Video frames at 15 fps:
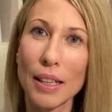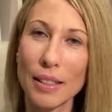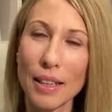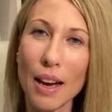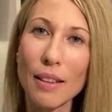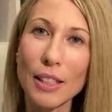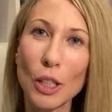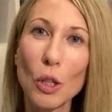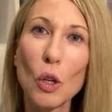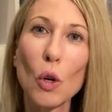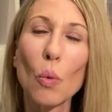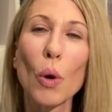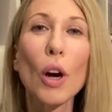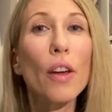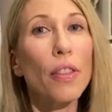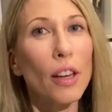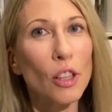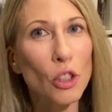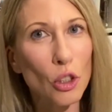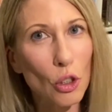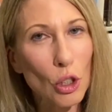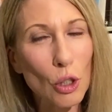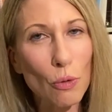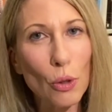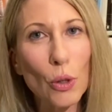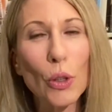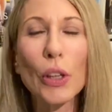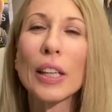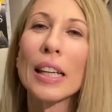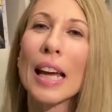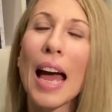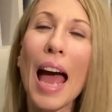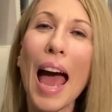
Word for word: D'arcy Hallworth and Josh Vaughan,